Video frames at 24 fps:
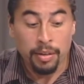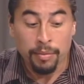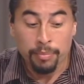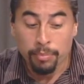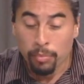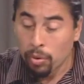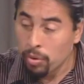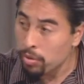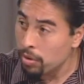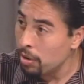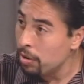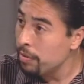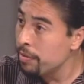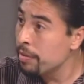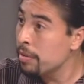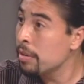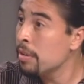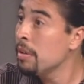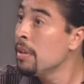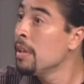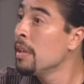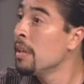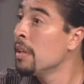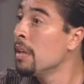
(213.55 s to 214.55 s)

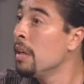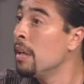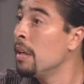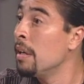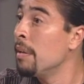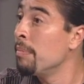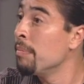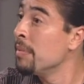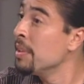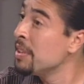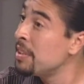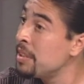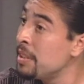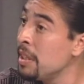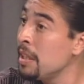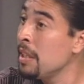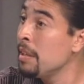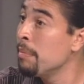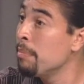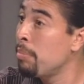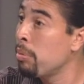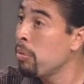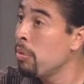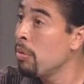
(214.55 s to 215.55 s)
Moreover, the
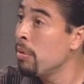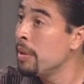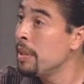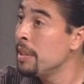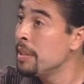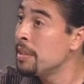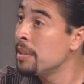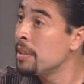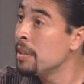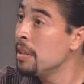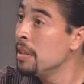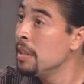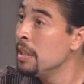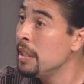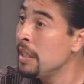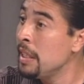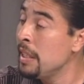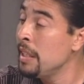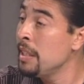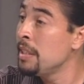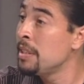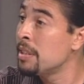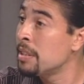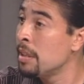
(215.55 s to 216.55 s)
city employees
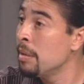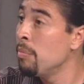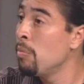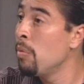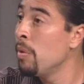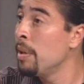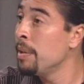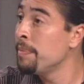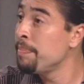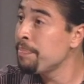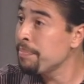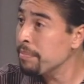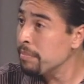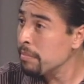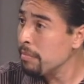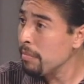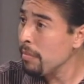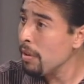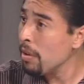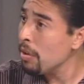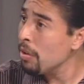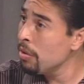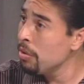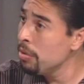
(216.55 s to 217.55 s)
need someone
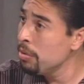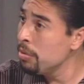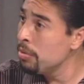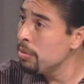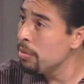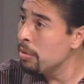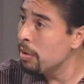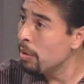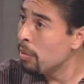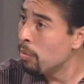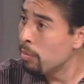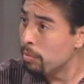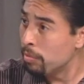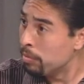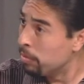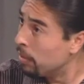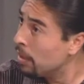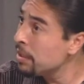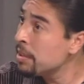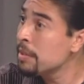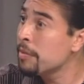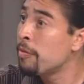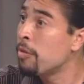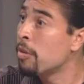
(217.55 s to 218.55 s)
who
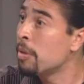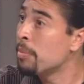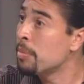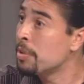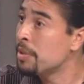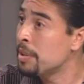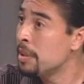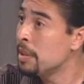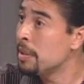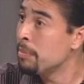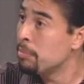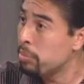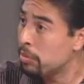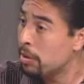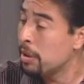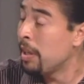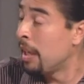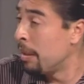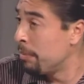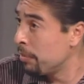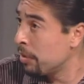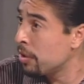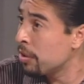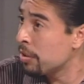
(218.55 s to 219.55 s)
was a former city employee,
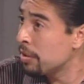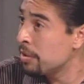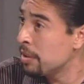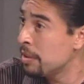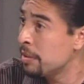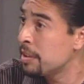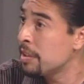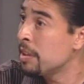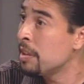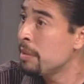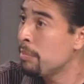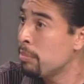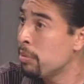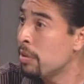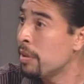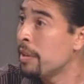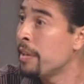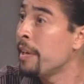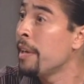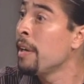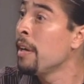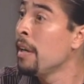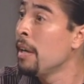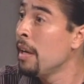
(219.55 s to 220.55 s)
I'm currently a city
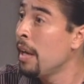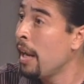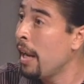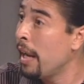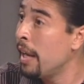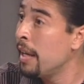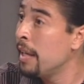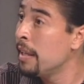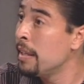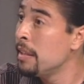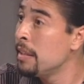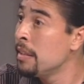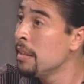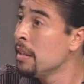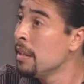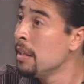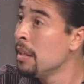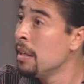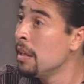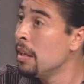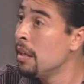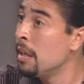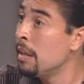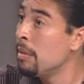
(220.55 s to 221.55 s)
employer, and
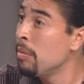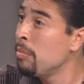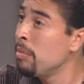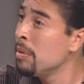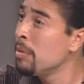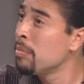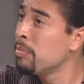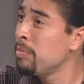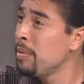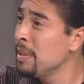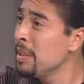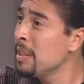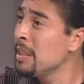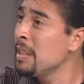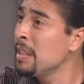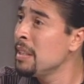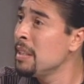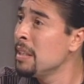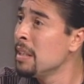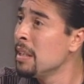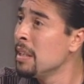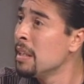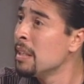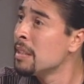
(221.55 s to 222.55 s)
will
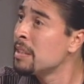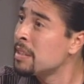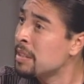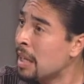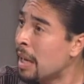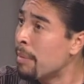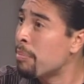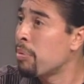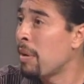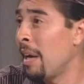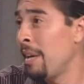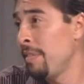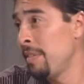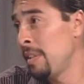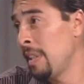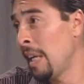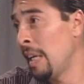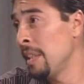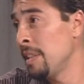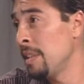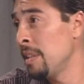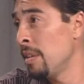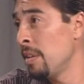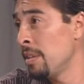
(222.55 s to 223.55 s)
really stop
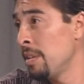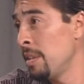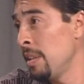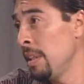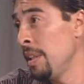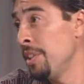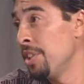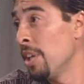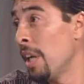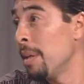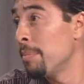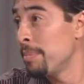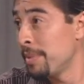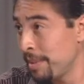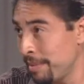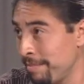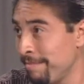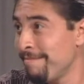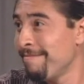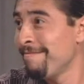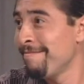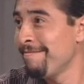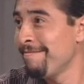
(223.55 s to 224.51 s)
privatizing our city jobs.